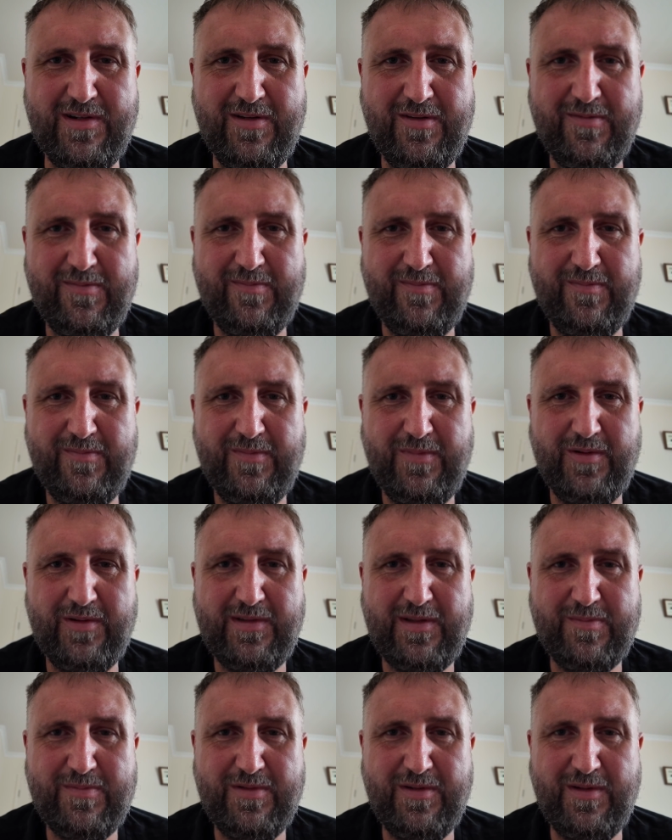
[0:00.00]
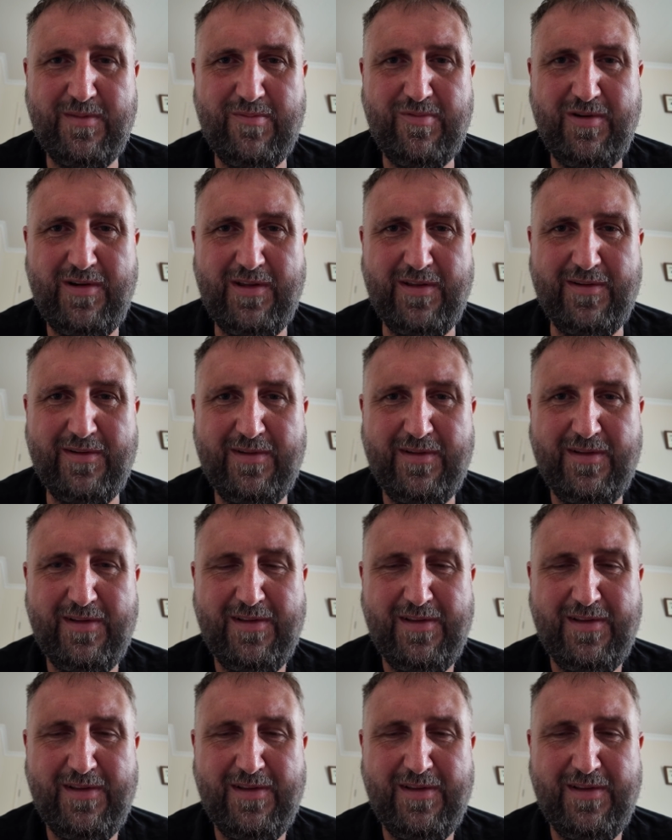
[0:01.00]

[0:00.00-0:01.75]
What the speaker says: It looked absolutely brilliant.